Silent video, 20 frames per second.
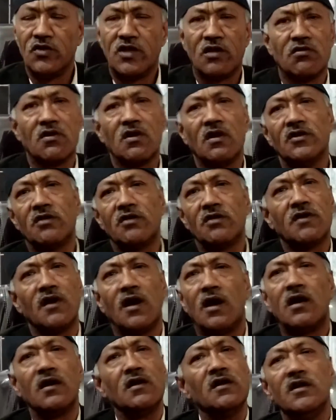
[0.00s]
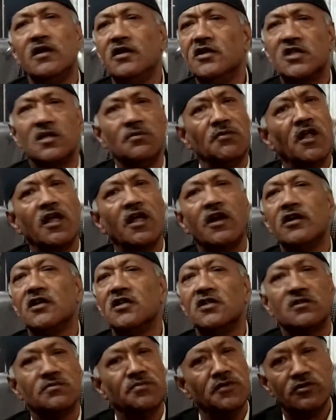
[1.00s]
There were hardly any
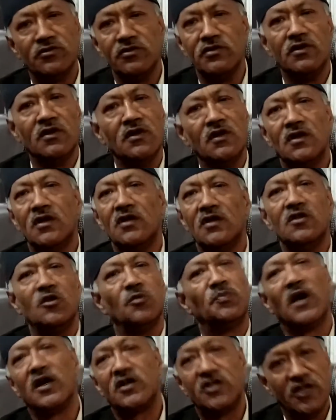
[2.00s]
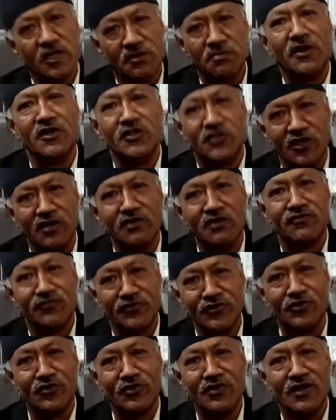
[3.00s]
similarities between the party and myself,
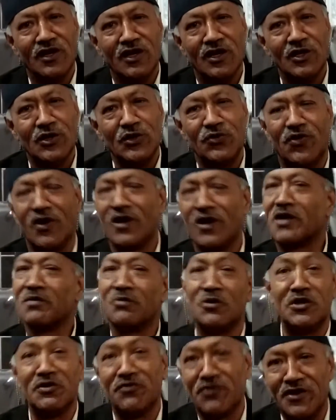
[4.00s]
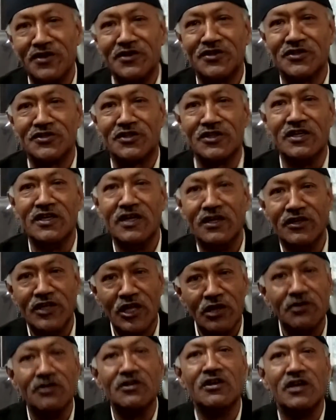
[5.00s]
you know. Forget about differences.
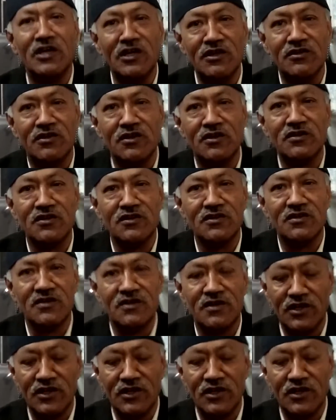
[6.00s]
Then